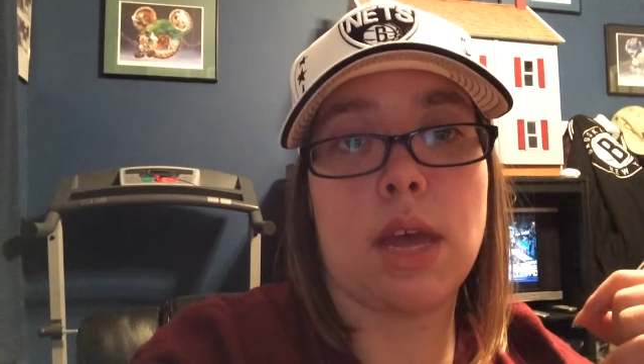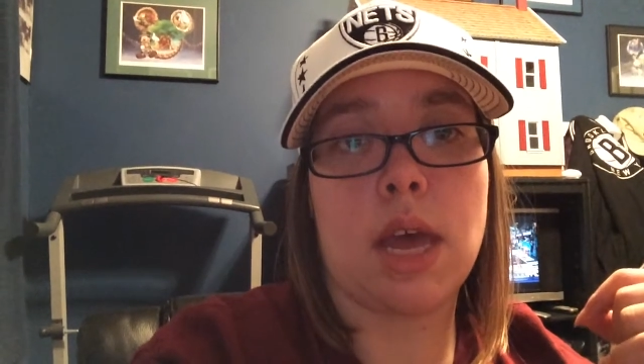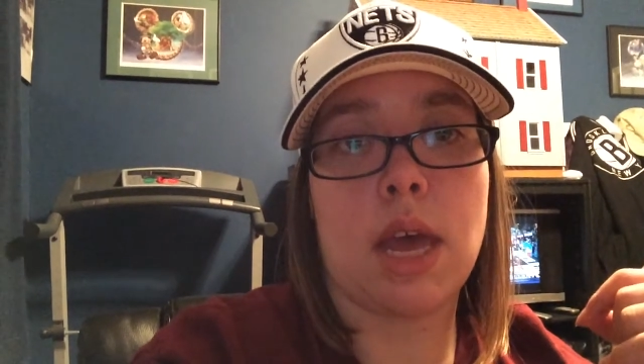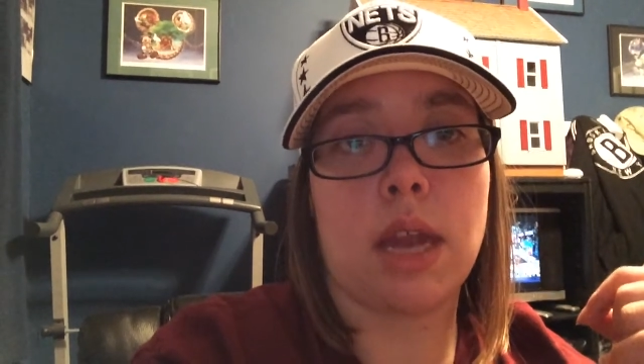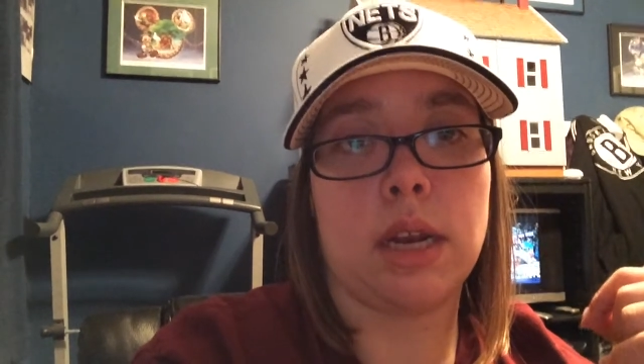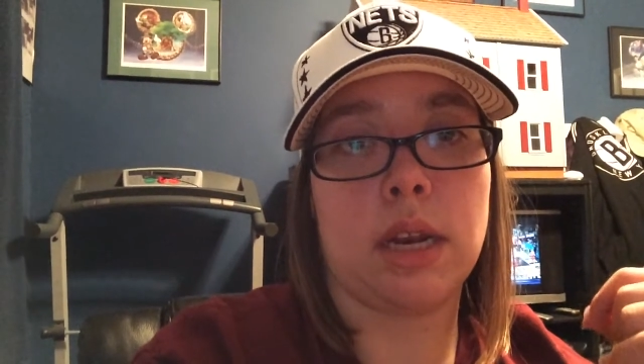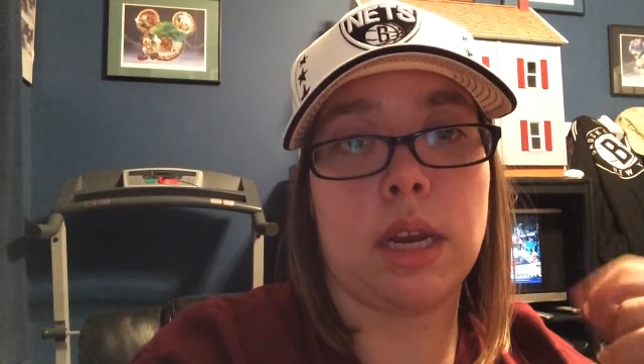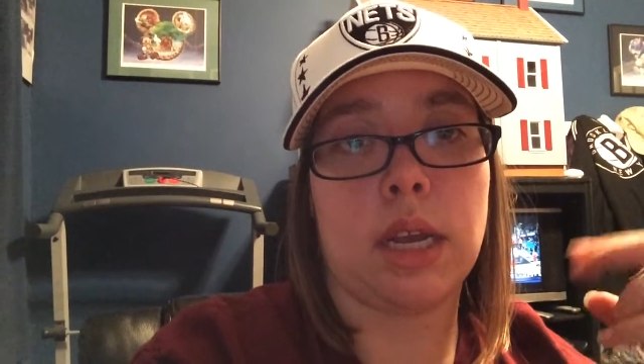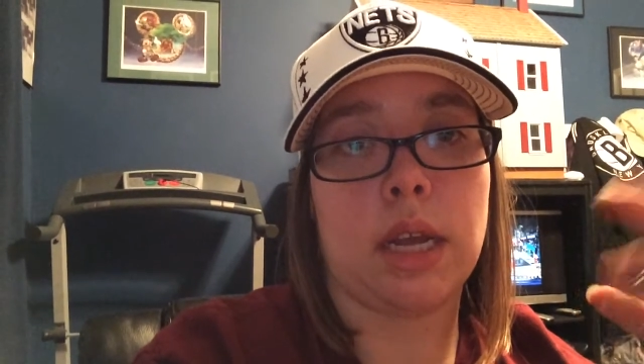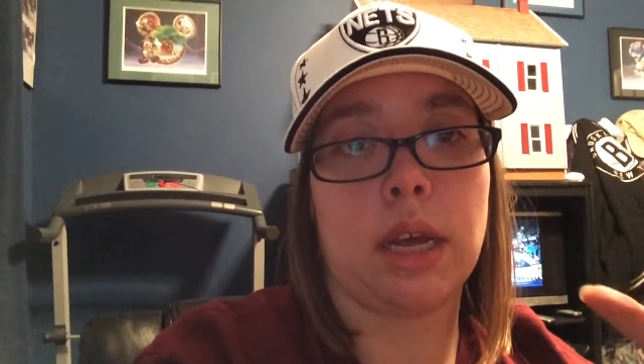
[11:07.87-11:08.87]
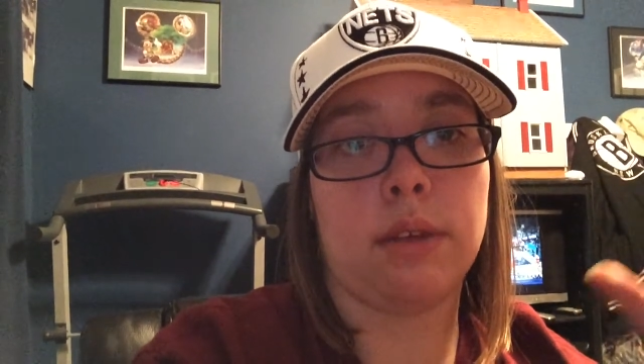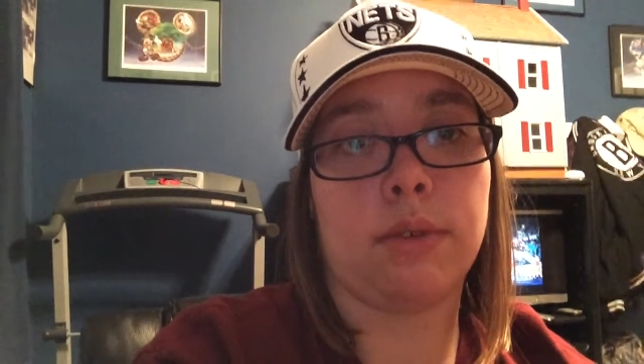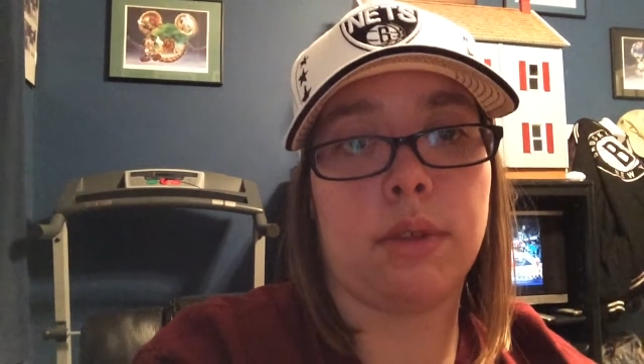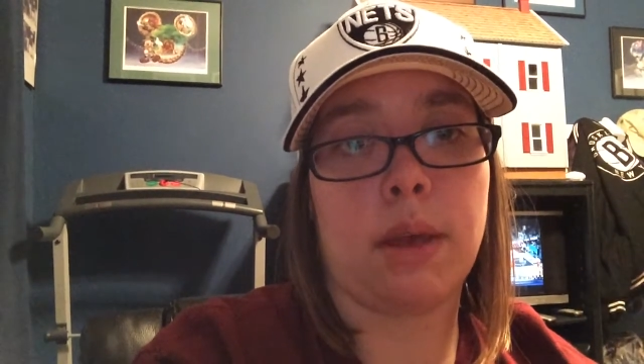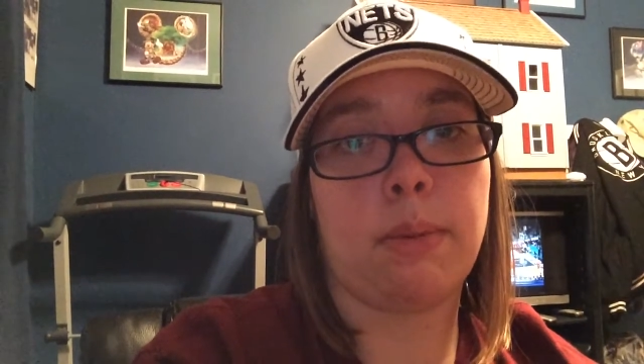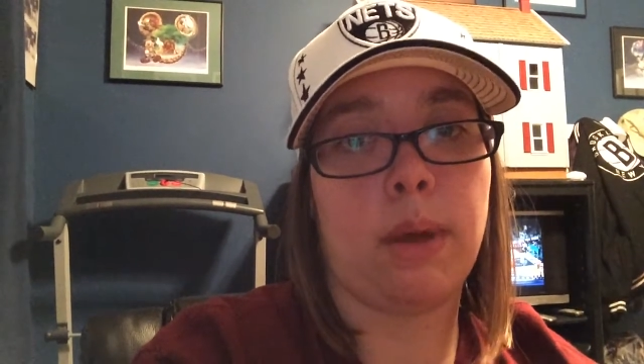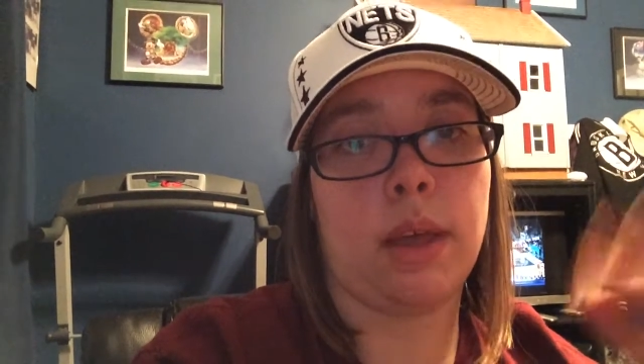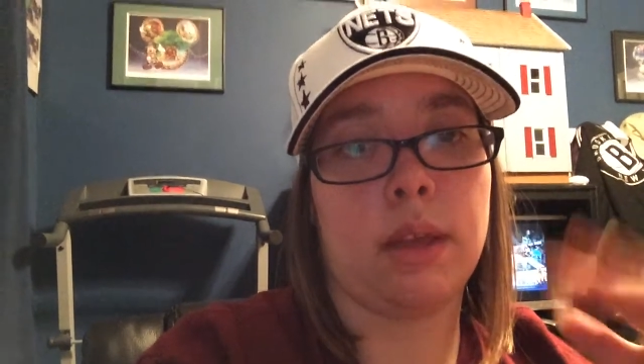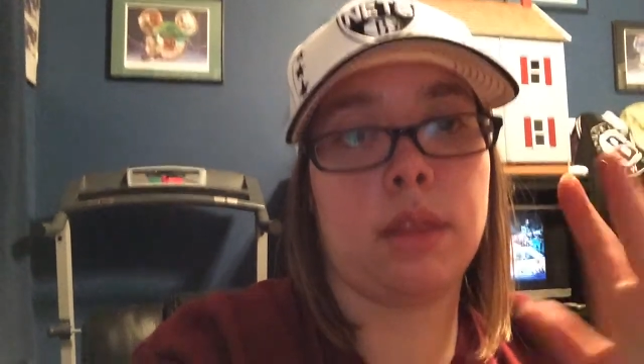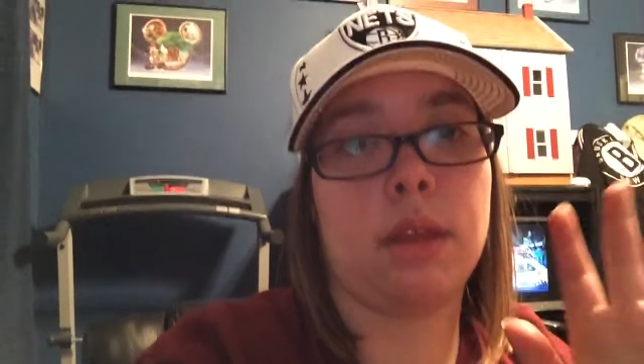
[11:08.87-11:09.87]
And yeah, so they
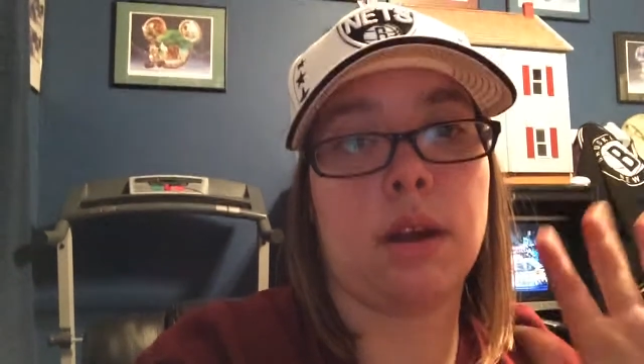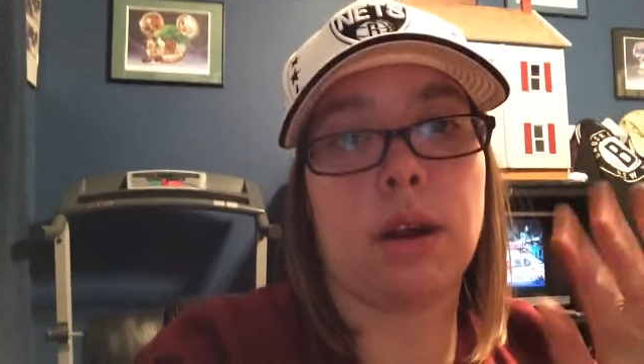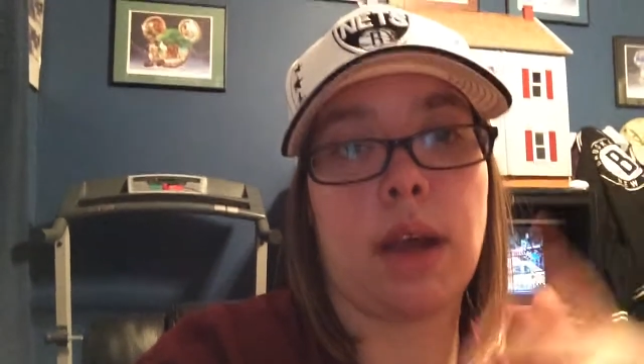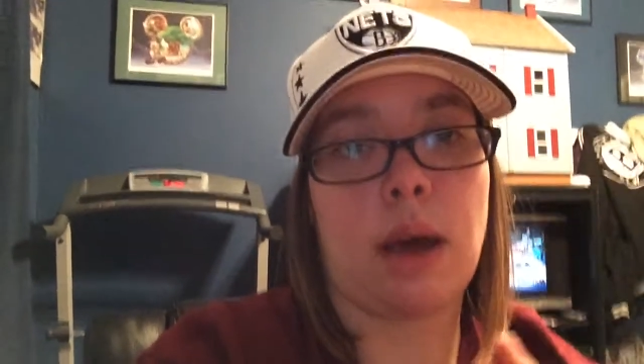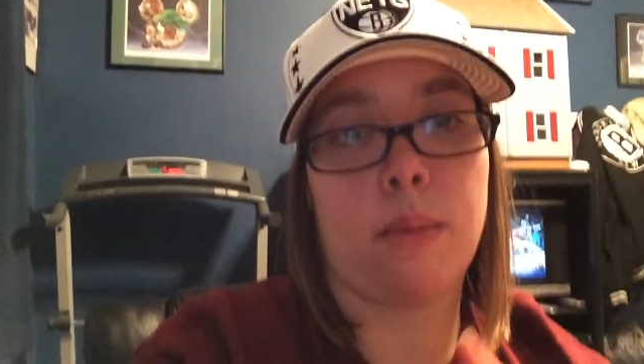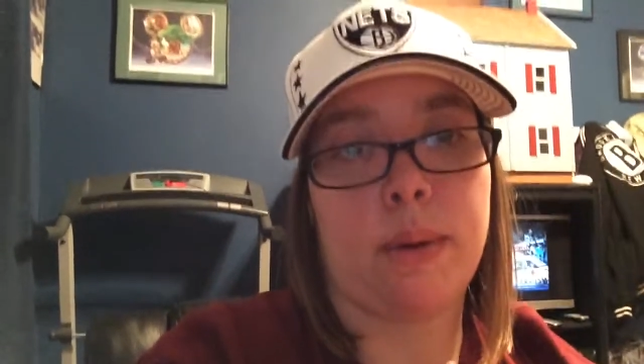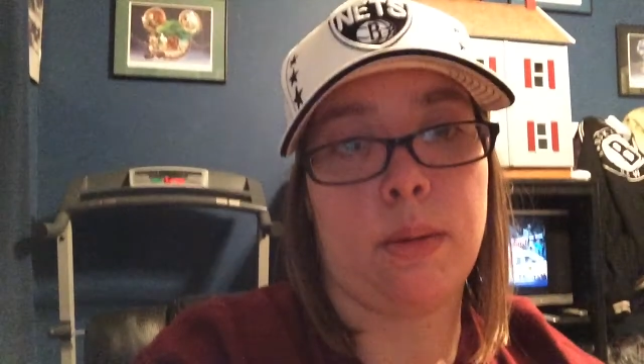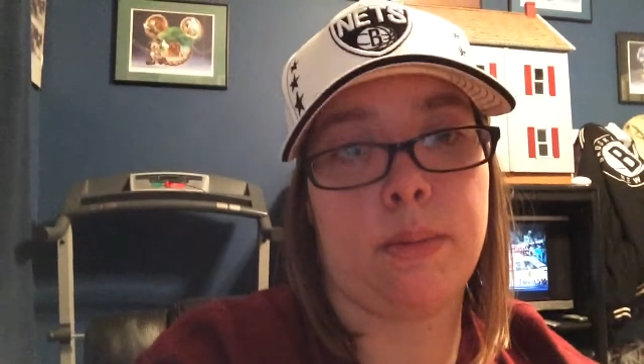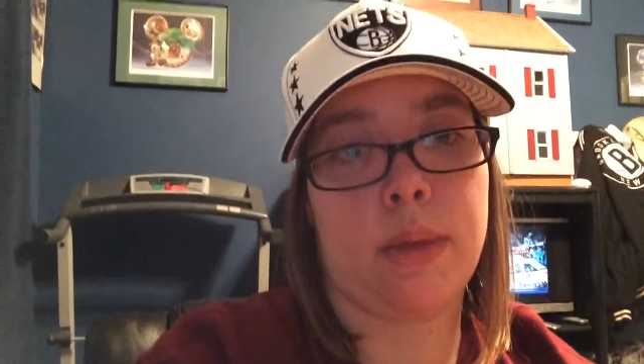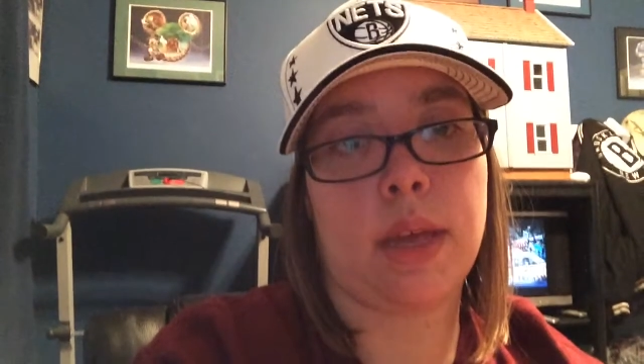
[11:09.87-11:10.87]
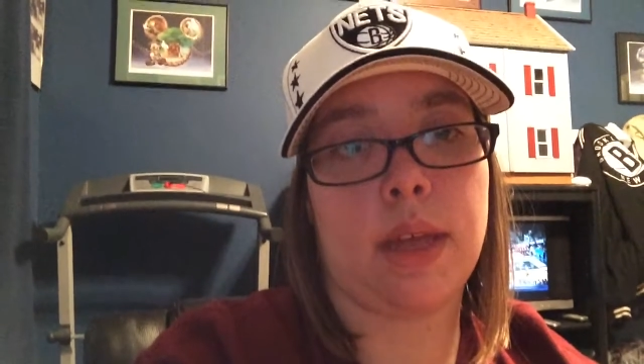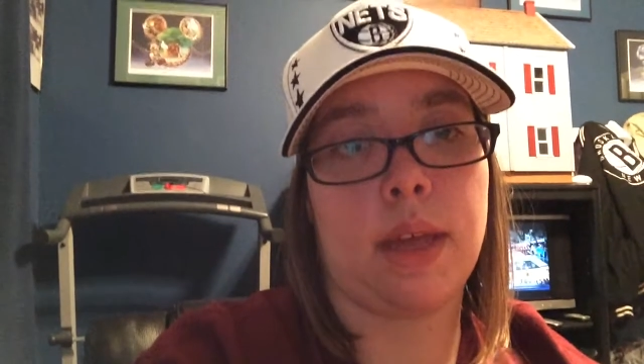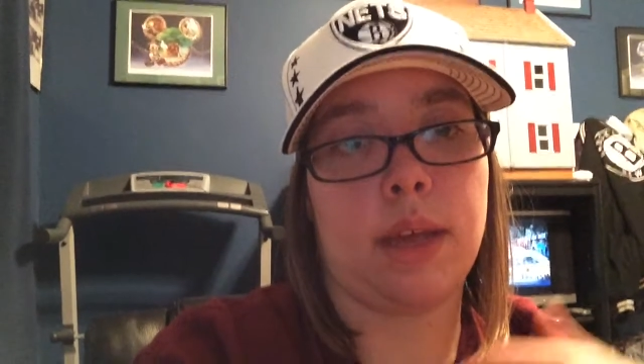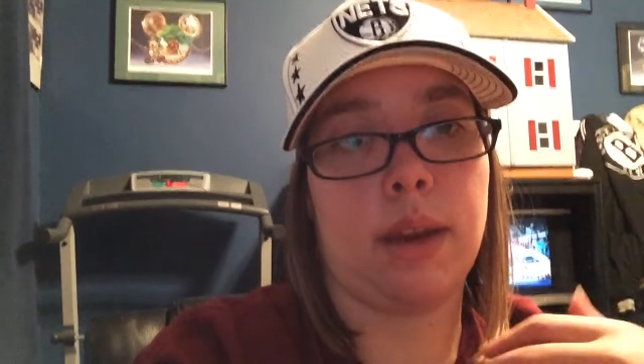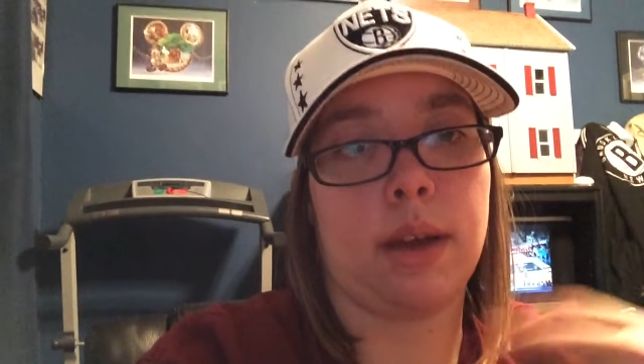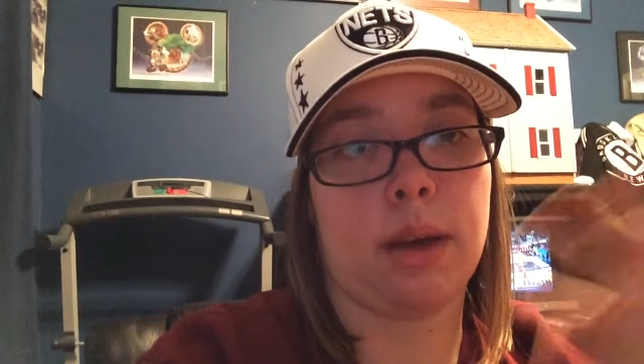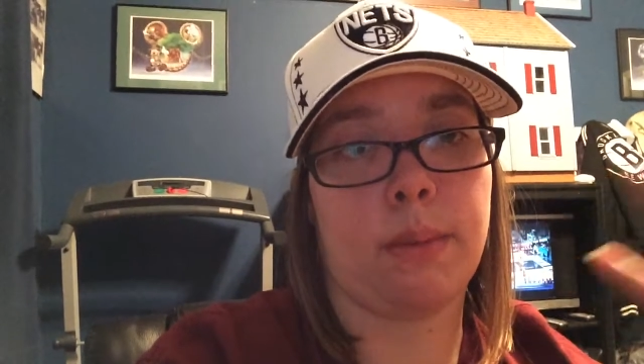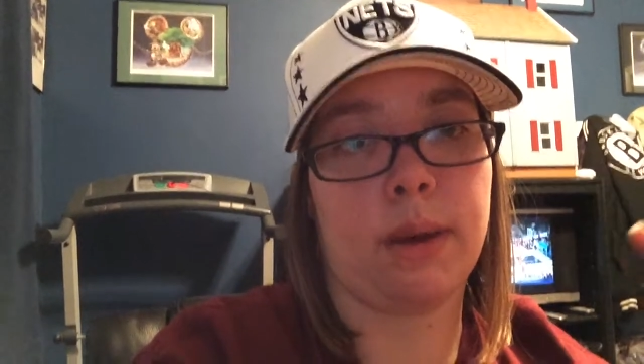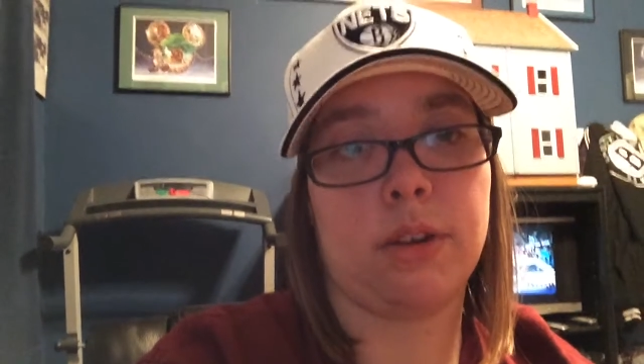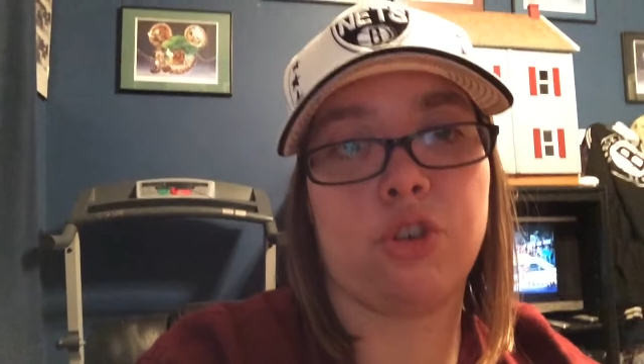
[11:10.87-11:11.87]
played their album and a
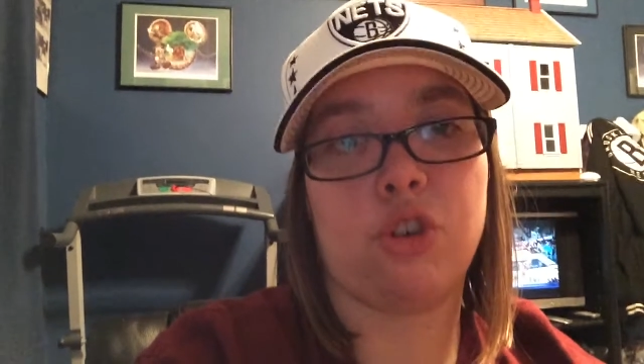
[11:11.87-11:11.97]
couple of